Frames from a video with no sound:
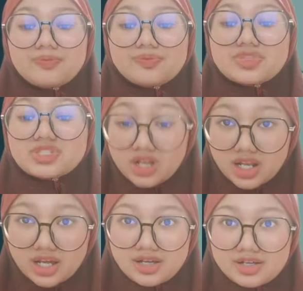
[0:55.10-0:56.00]

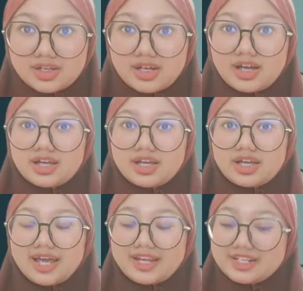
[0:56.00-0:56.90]
solar
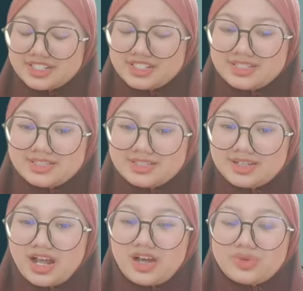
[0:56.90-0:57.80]
energy.
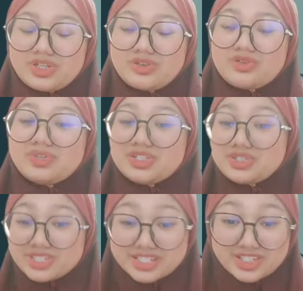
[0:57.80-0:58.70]
We've been
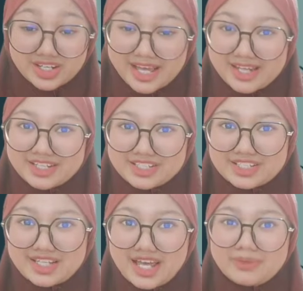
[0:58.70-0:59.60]
using solar
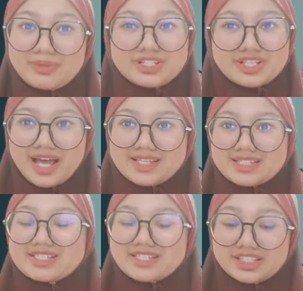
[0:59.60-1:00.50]
energy, and Malaysia has
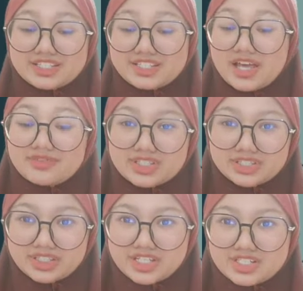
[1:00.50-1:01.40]
a strategic
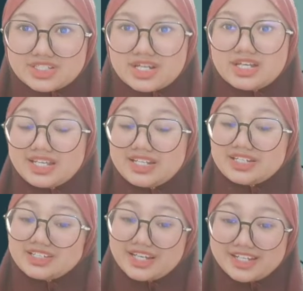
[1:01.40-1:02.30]
advantage in
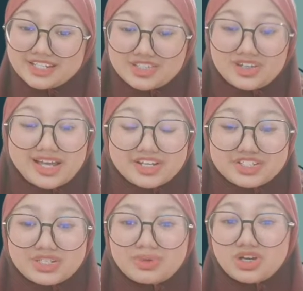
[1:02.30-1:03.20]
creating solar
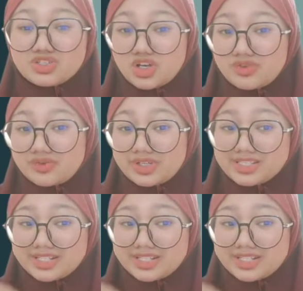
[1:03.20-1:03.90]
energy because of its